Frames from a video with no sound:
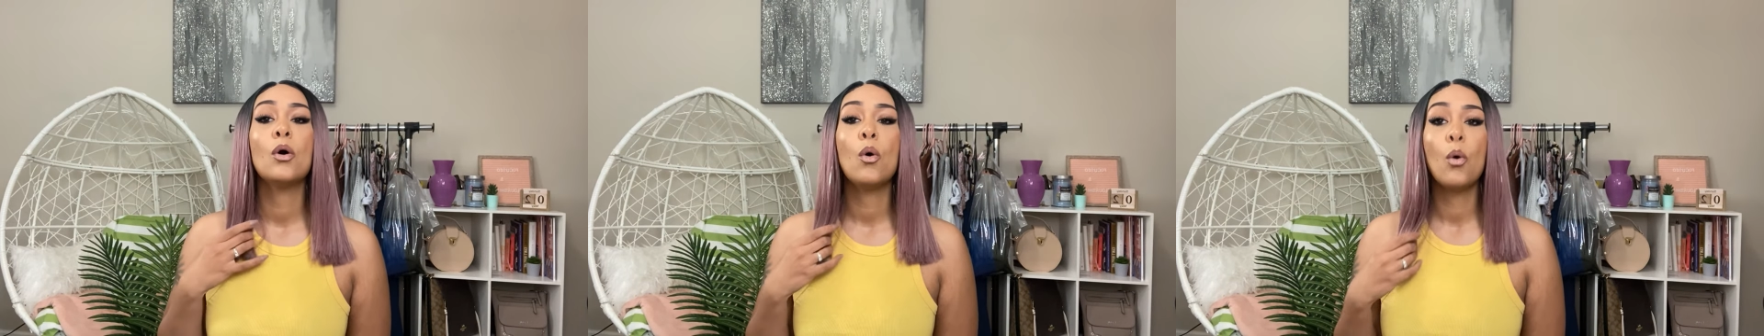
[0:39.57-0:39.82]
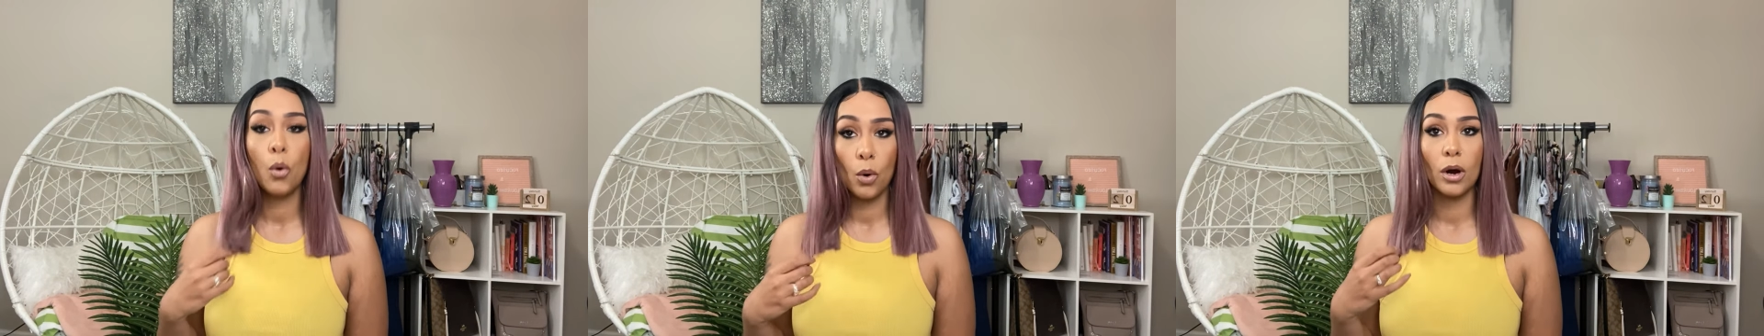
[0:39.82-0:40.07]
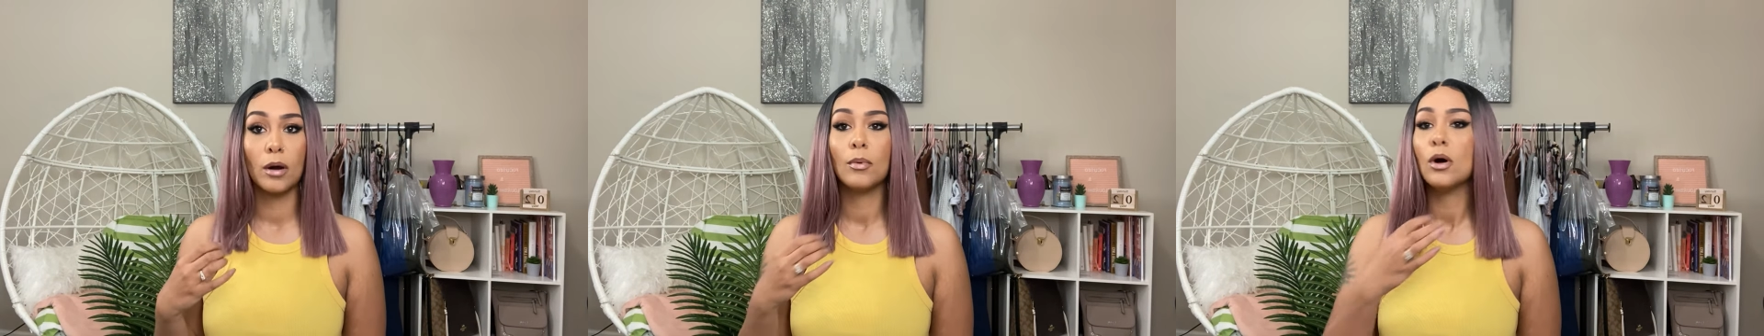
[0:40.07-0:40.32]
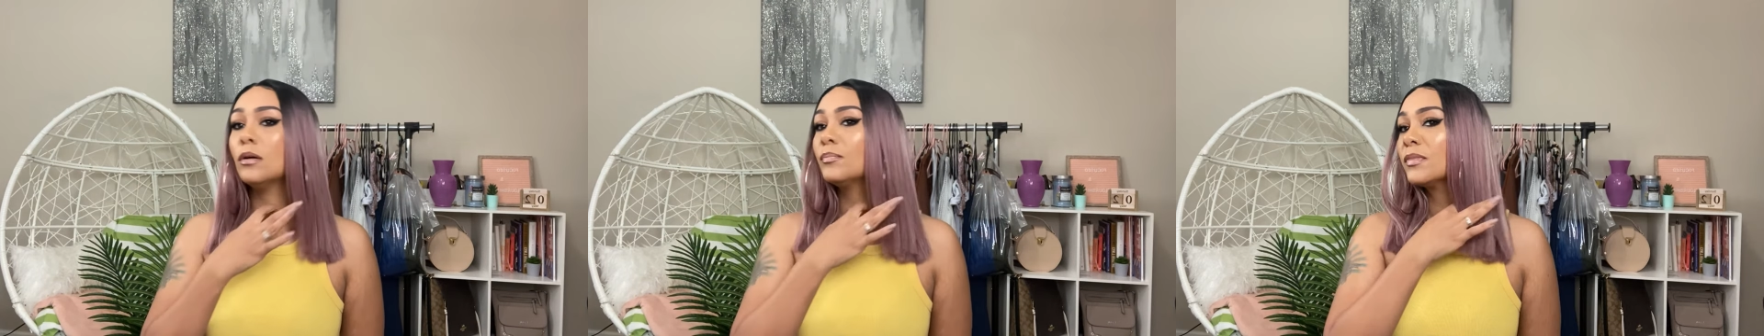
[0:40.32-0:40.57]

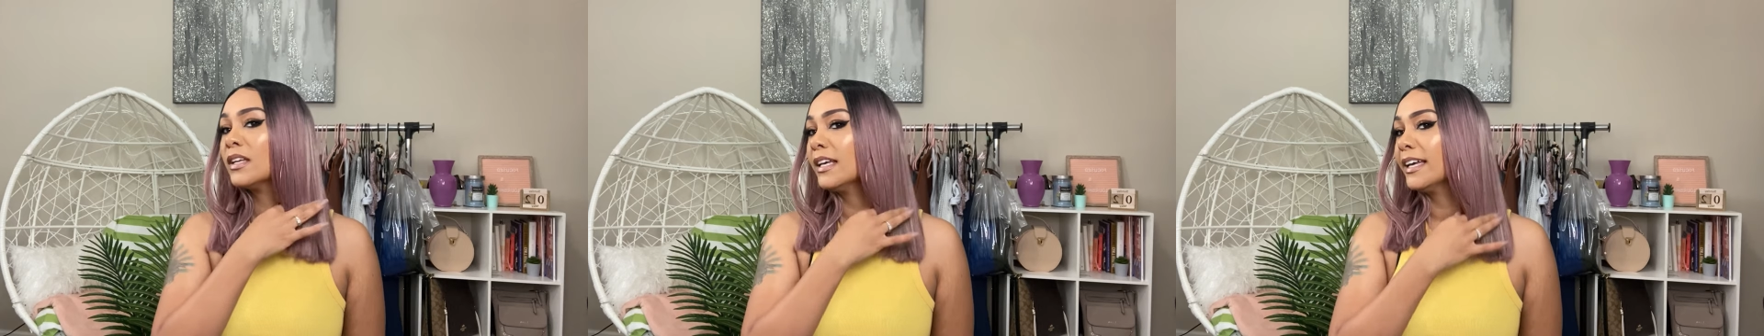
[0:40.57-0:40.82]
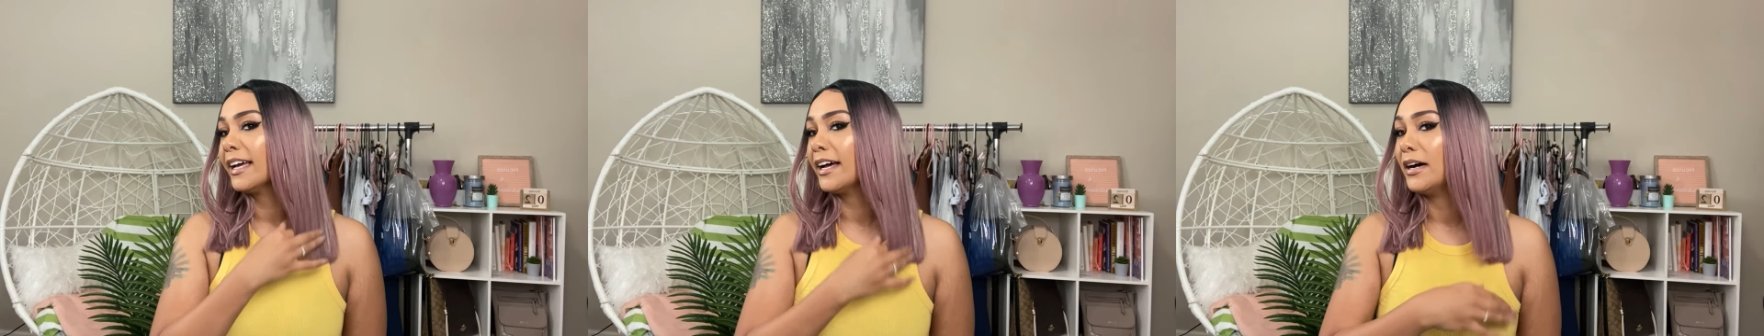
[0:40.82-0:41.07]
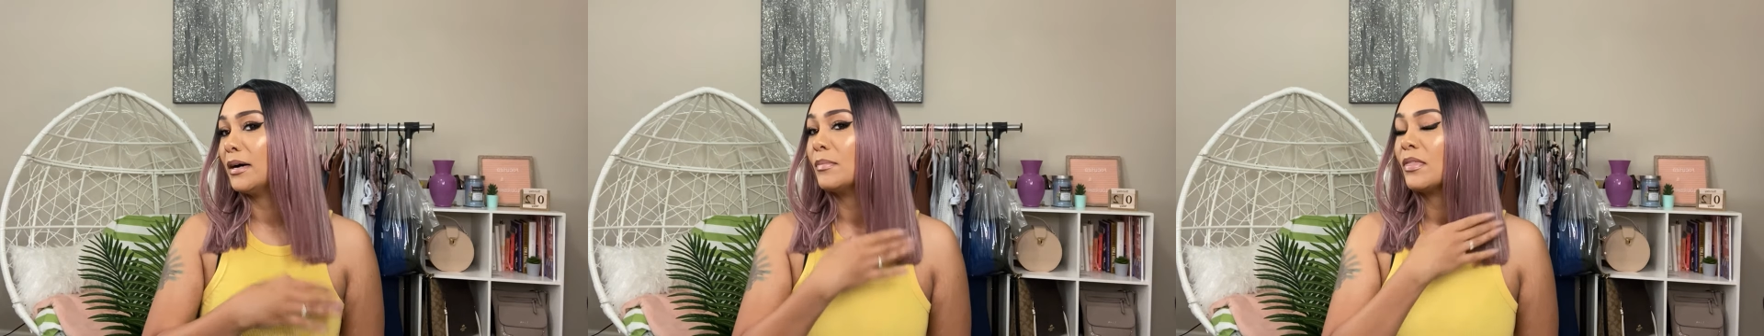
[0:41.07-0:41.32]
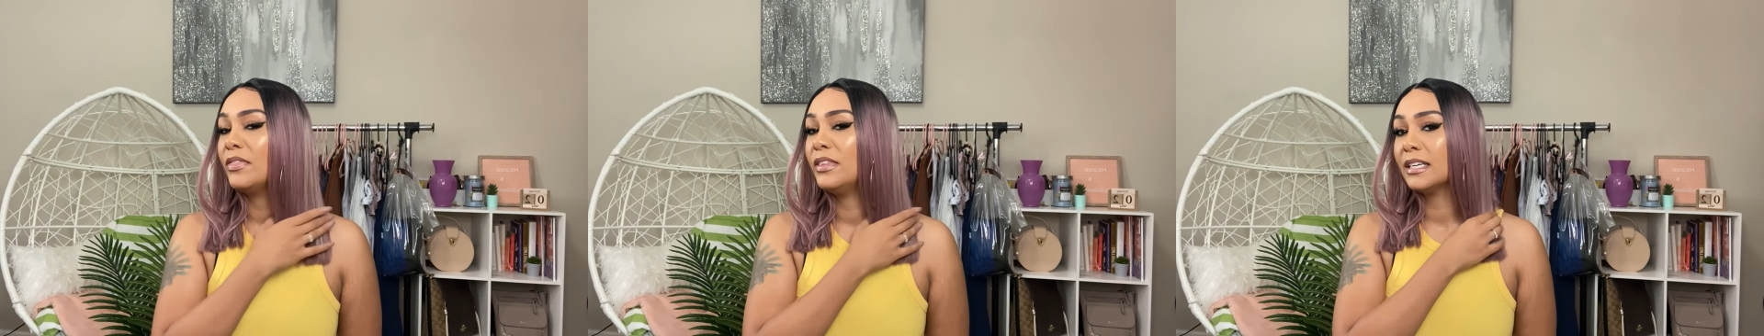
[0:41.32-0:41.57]
horrible. Um,
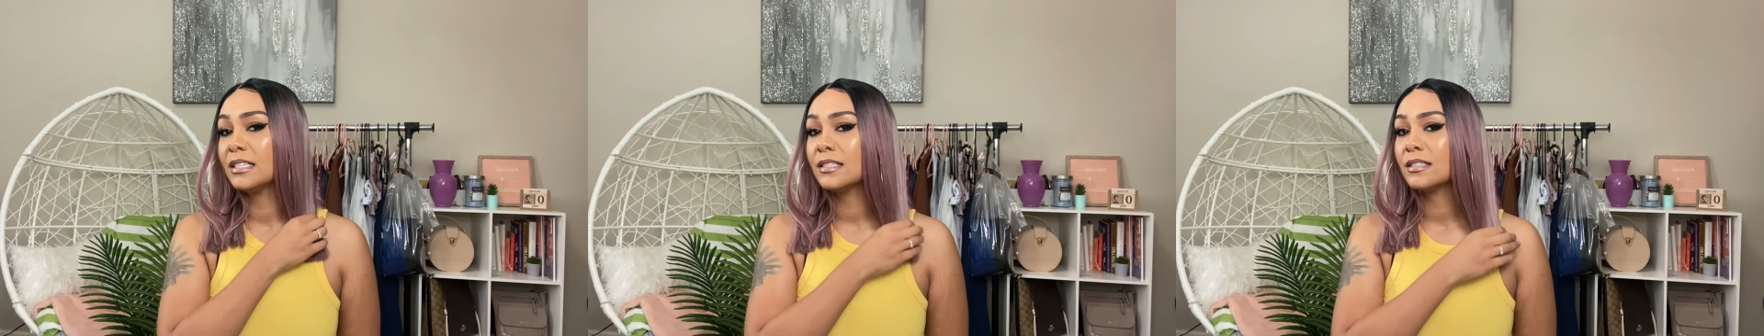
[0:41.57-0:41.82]
this